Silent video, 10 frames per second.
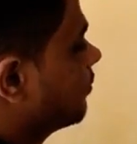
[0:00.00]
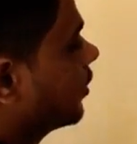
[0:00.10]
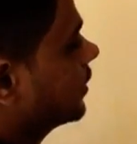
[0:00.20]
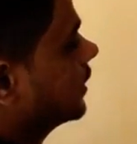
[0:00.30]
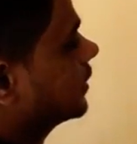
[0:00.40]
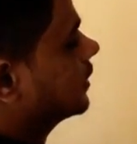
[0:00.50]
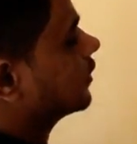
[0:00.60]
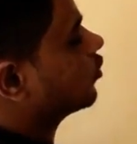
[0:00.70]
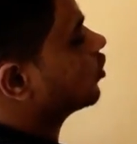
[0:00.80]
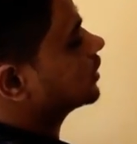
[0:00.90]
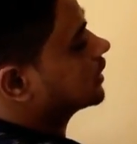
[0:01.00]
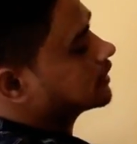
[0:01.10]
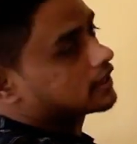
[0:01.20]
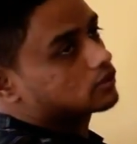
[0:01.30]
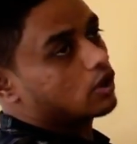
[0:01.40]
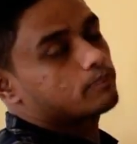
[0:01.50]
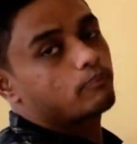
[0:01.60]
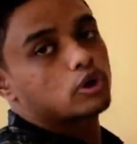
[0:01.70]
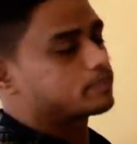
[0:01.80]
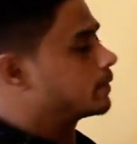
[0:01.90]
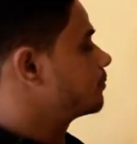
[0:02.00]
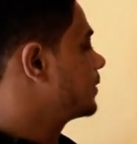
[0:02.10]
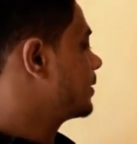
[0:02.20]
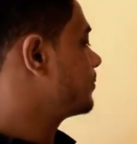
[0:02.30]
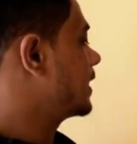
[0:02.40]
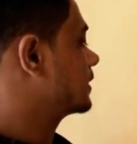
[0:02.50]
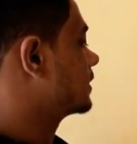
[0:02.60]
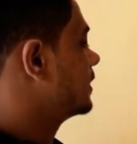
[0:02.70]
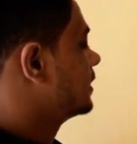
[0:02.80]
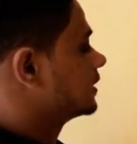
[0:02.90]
The whole structure is called phosphine, PPH.